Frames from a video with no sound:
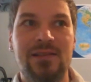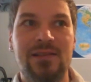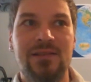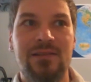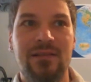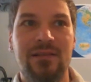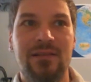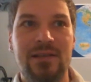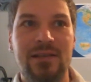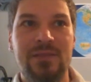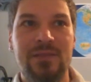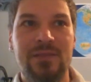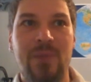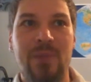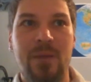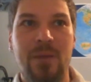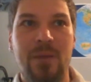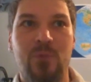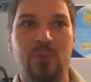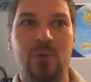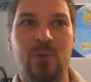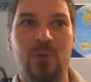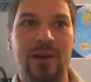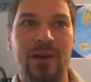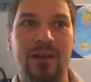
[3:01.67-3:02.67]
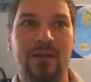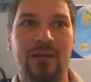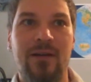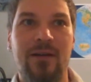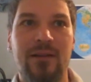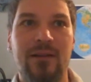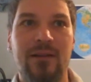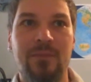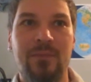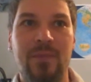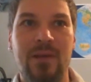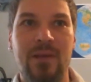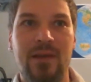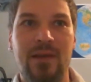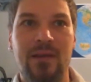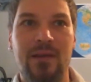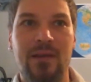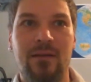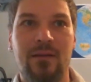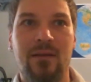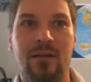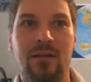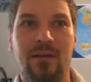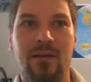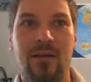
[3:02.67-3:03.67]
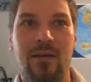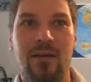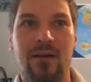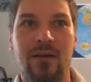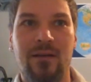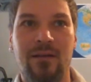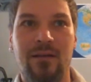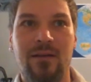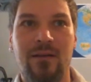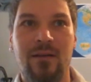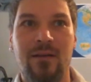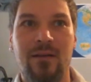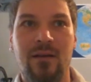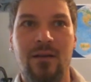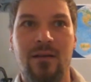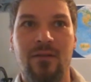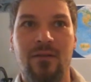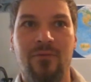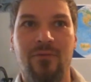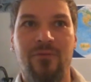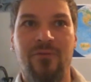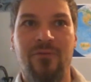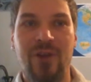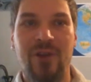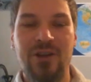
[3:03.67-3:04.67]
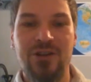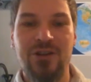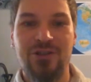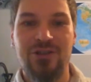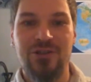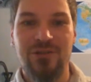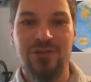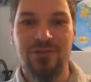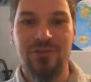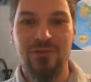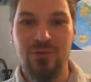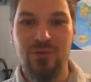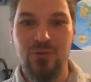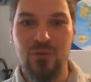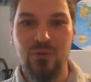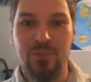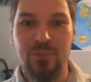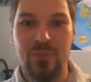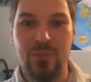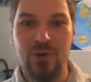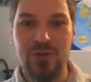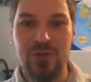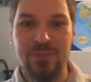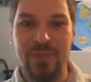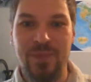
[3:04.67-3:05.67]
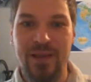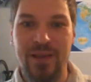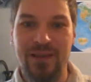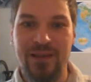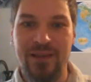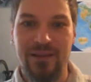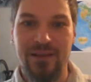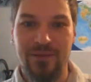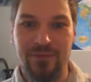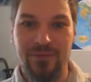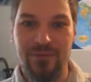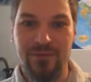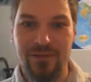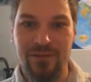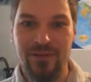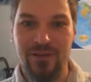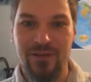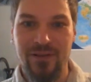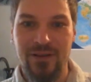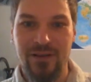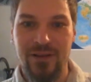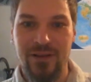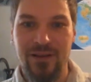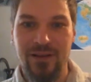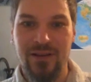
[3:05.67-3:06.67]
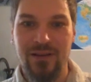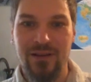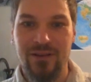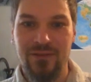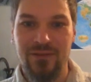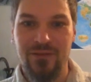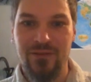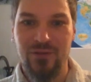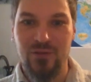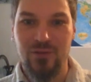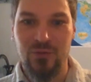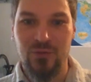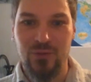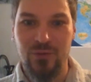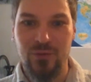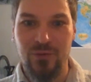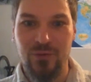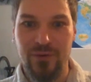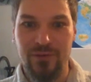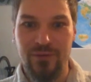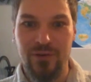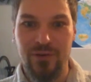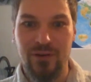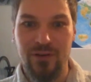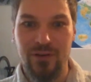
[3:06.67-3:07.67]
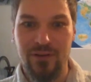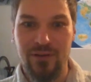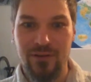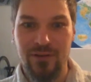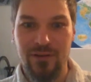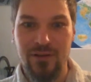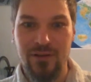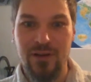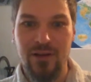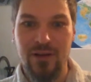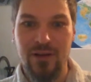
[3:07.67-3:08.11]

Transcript: this map really got me a fresh new perspective to the river.